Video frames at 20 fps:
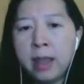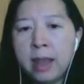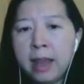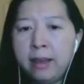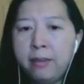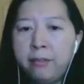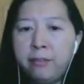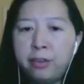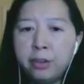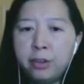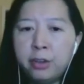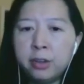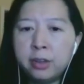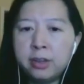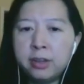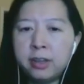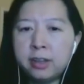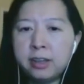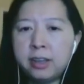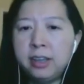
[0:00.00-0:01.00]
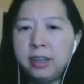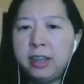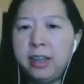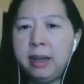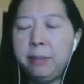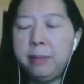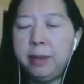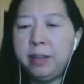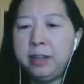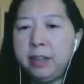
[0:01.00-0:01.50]
And virtual assistant
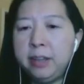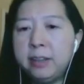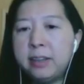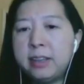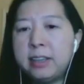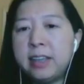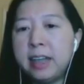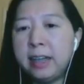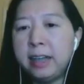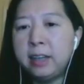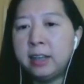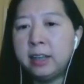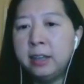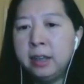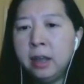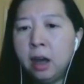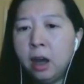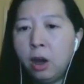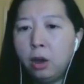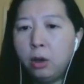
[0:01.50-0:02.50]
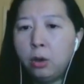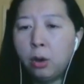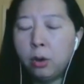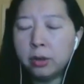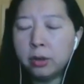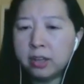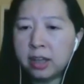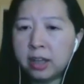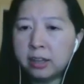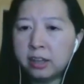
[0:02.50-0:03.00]
can maintain state
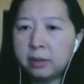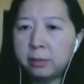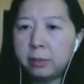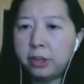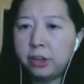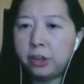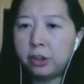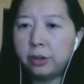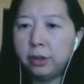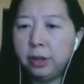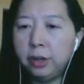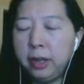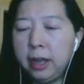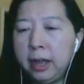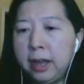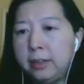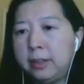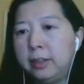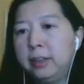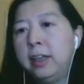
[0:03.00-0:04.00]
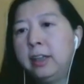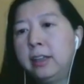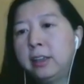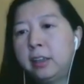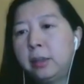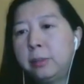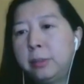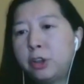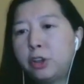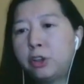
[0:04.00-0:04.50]
across customer journey as a
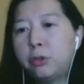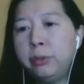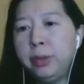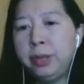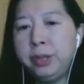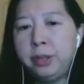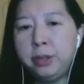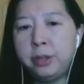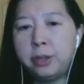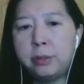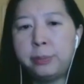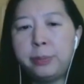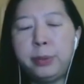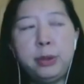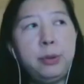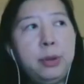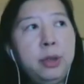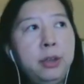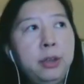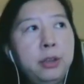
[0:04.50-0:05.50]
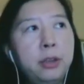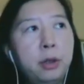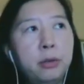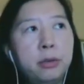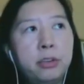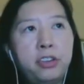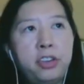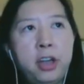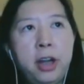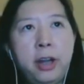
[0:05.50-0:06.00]
customer switches between
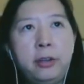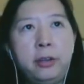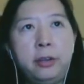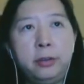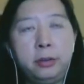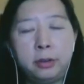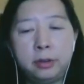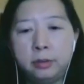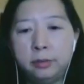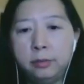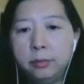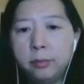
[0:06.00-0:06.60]
those channels.